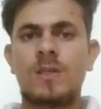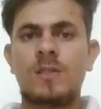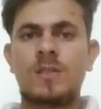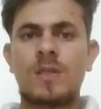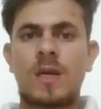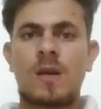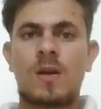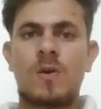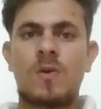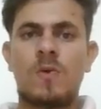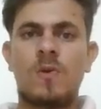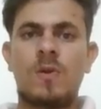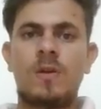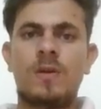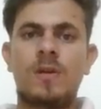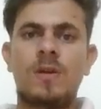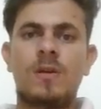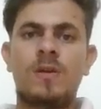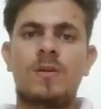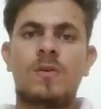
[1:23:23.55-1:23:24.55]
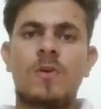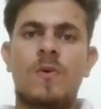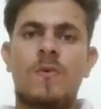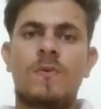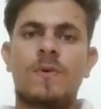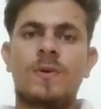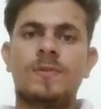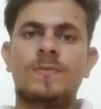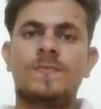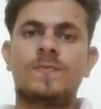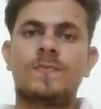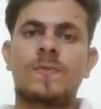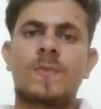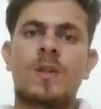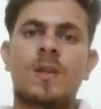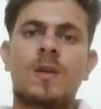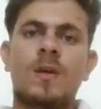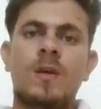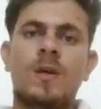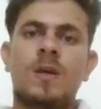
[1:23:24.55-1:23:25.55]

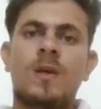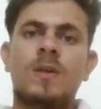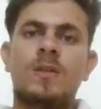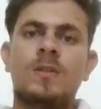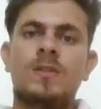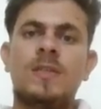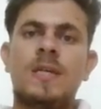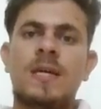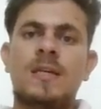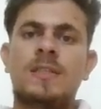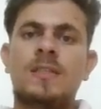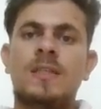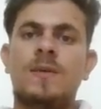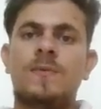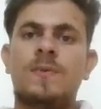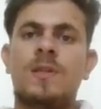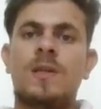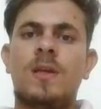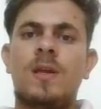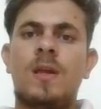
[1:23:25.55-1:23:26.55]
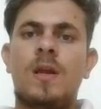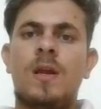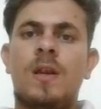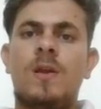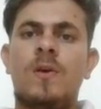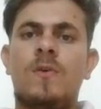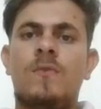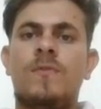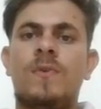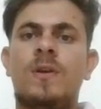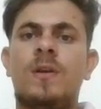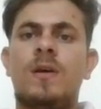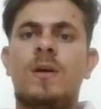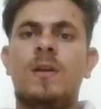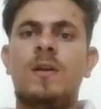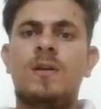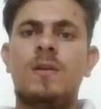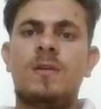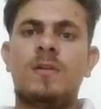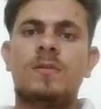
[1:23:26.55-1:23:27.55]
She accepts the aid of an
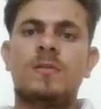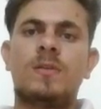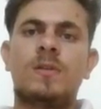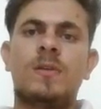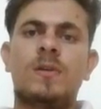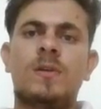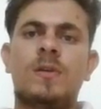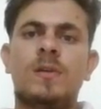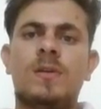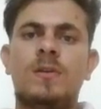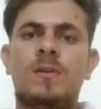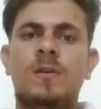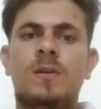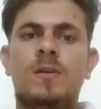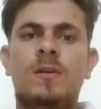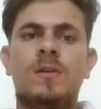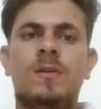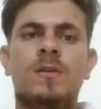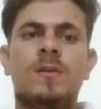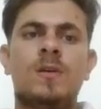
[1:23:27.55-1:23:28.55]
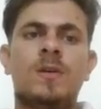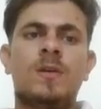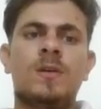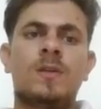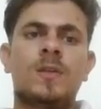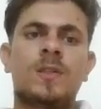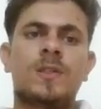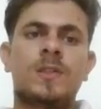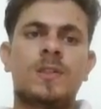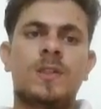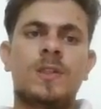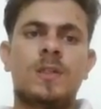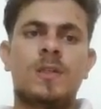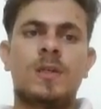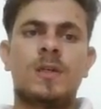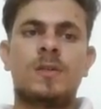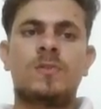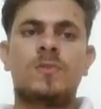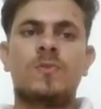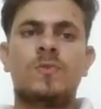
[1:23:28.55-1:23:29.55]
unengendered
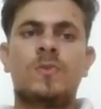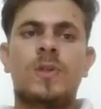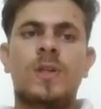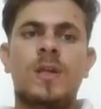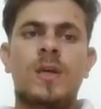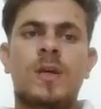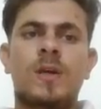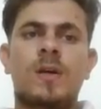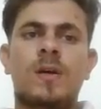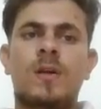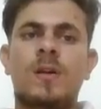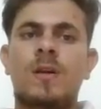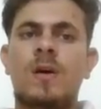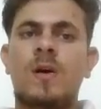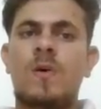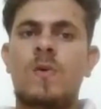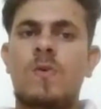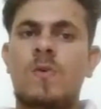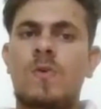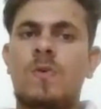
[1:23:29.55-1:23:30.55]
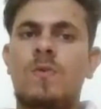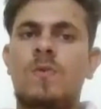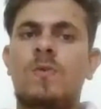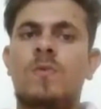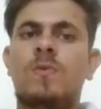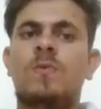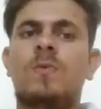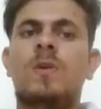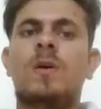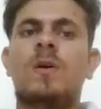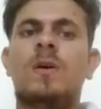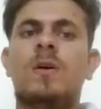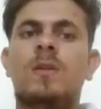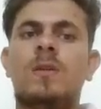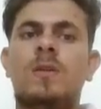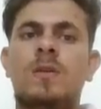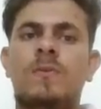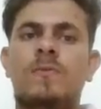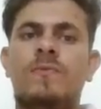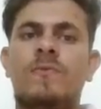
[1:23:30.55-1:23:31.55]
mother to take her out onto the
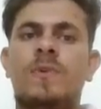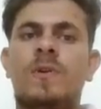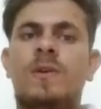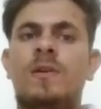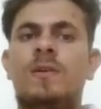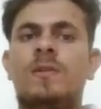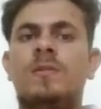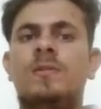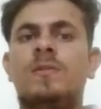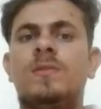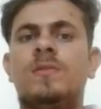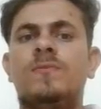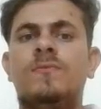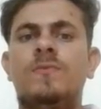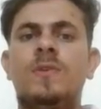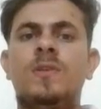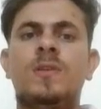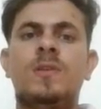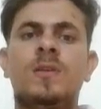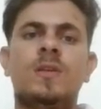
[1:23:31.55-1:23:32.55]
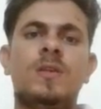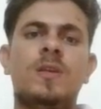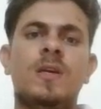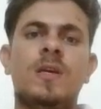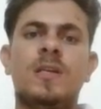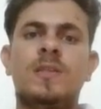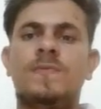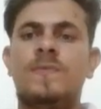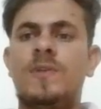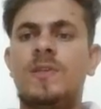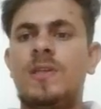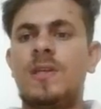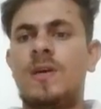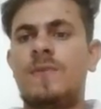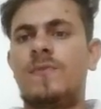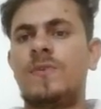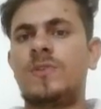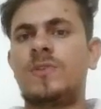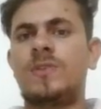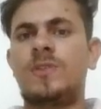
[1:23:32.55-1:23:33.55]
other world, which he has been
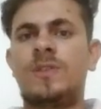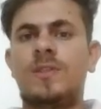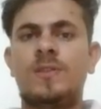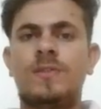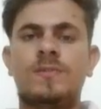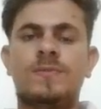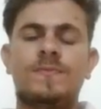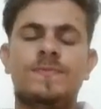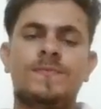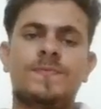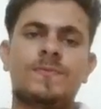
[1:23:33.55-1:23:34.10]
never seen.